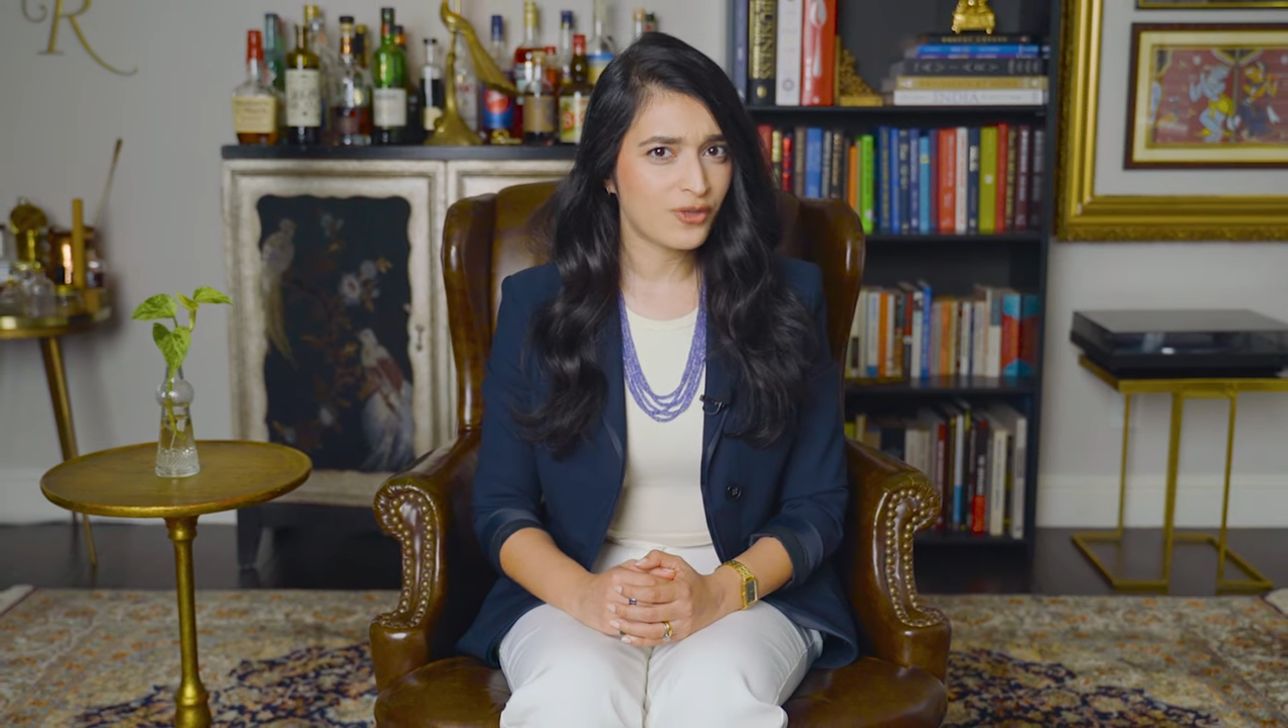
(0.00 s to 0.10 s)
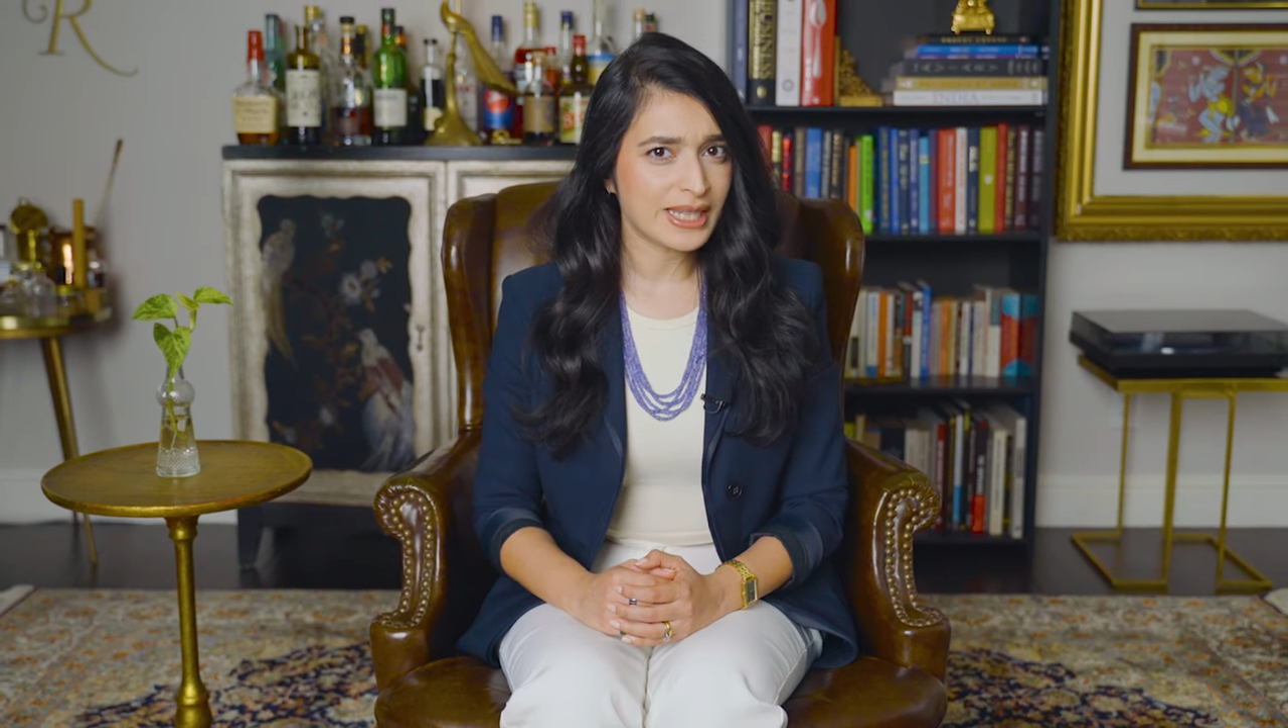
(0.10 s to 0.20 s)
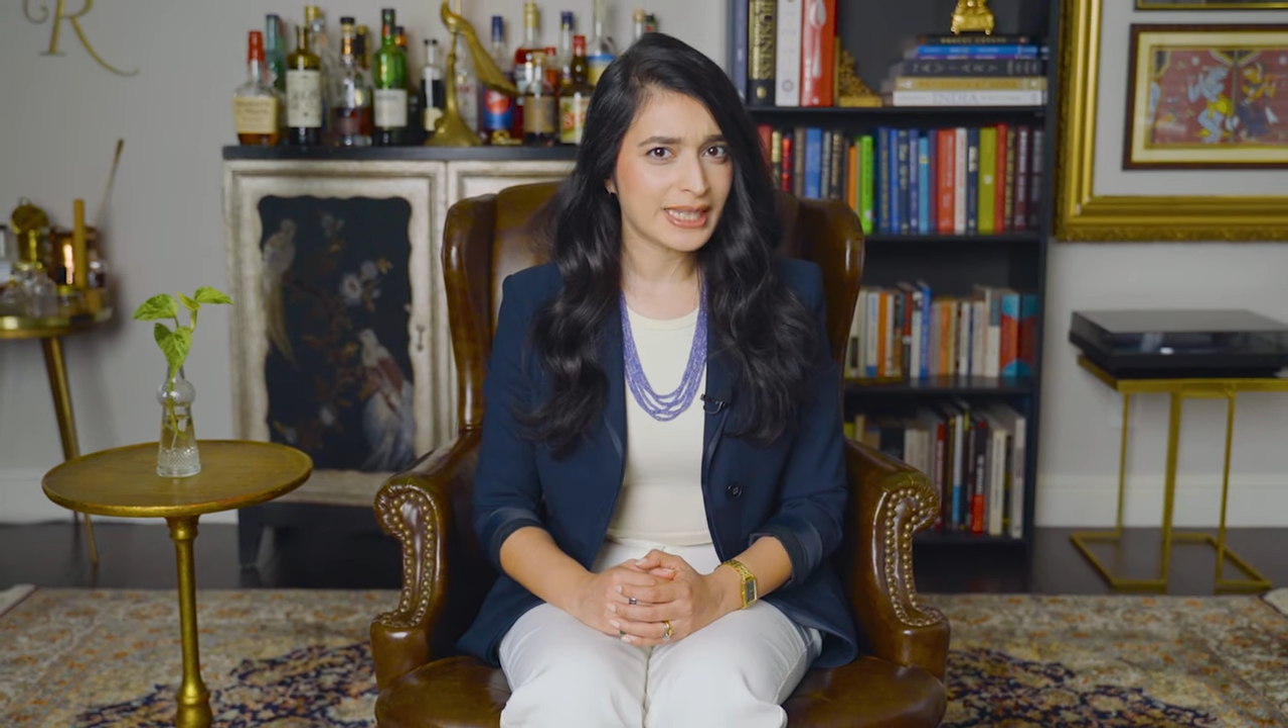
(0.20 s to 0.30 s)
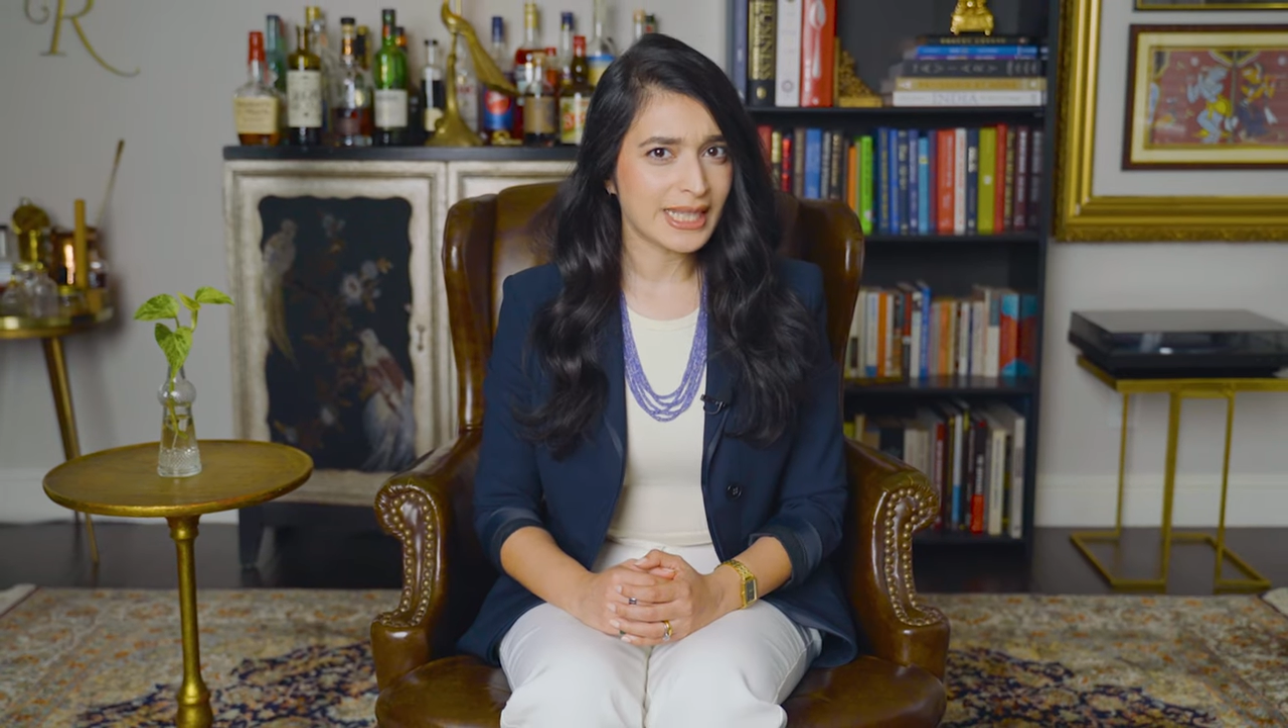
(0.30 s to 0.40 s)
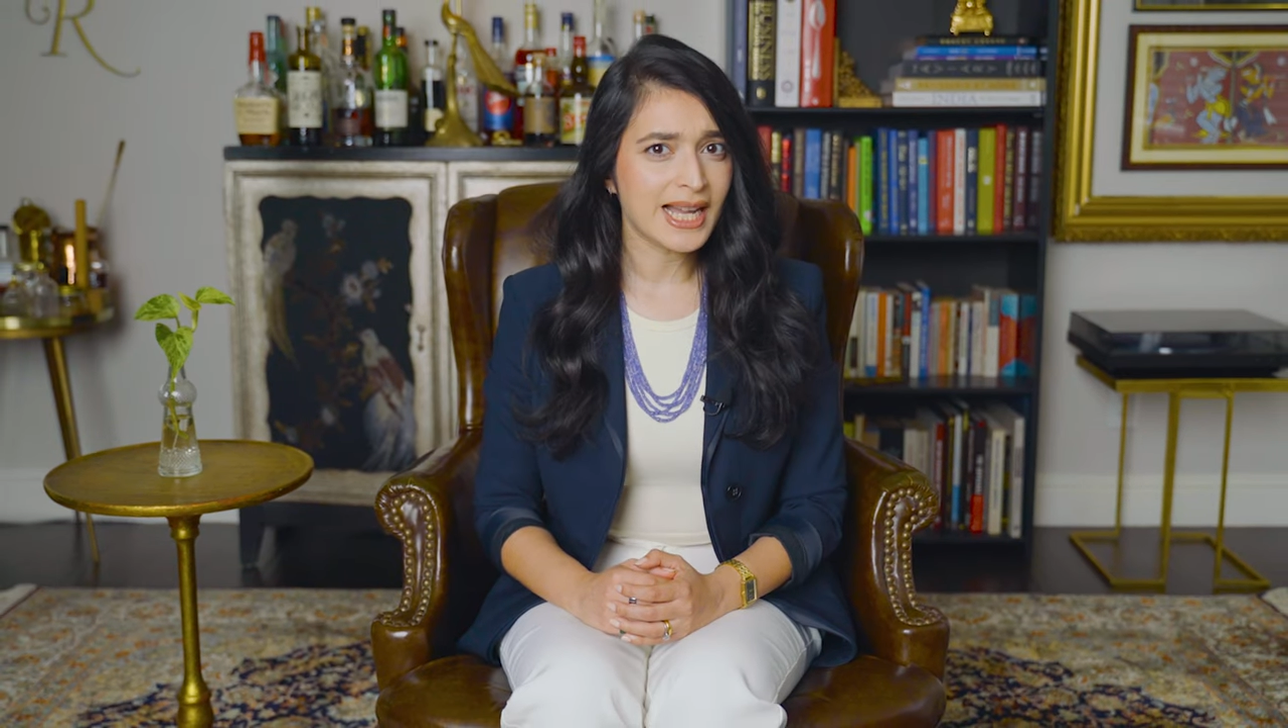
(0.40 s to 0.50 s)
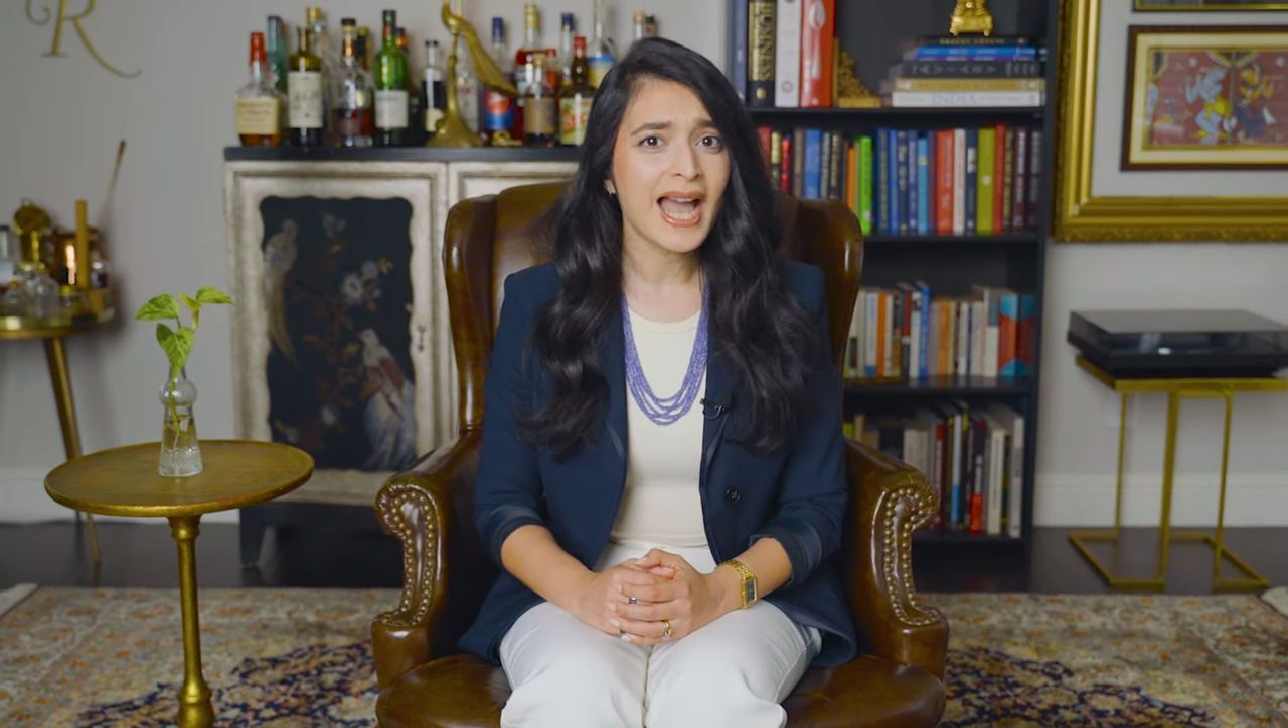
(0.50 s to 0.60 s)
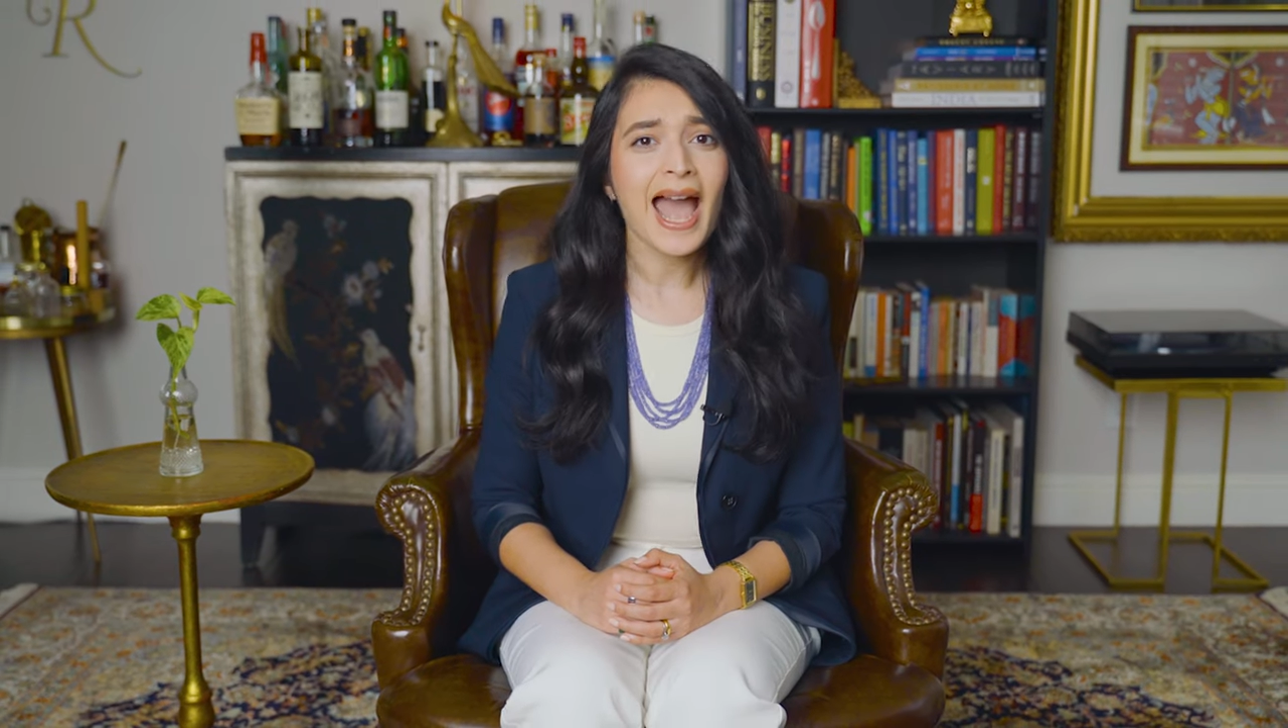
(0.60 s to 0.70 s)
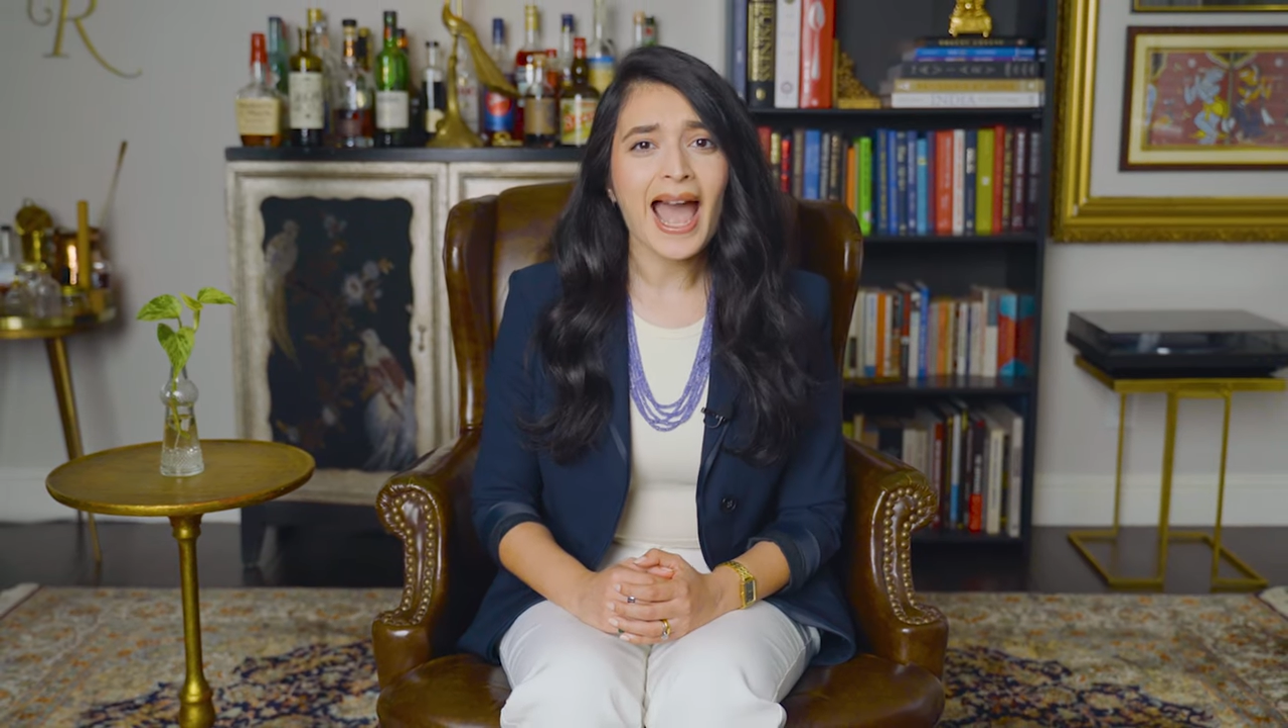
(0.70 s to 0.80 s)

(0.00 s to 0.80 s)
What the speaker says: of India